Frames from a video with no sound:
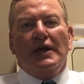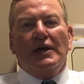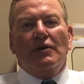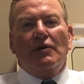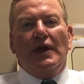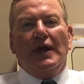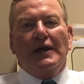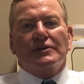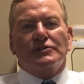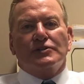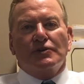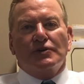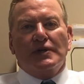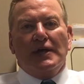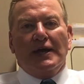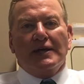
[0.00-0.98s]

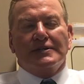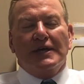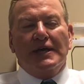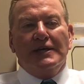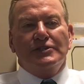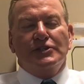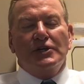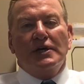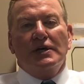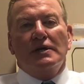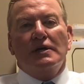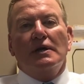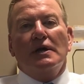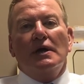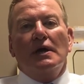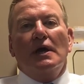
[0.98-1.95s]
international
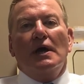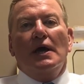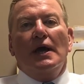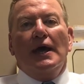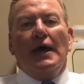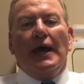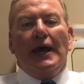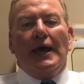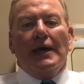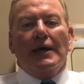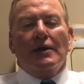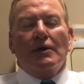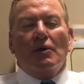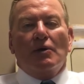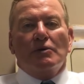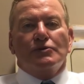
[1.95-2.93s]
taxation
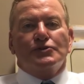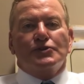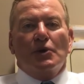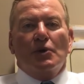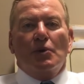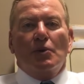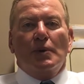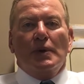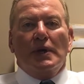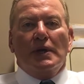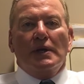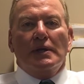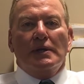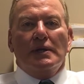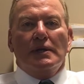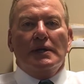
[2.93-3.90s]
and also
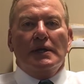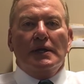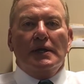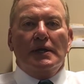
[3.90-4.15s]
in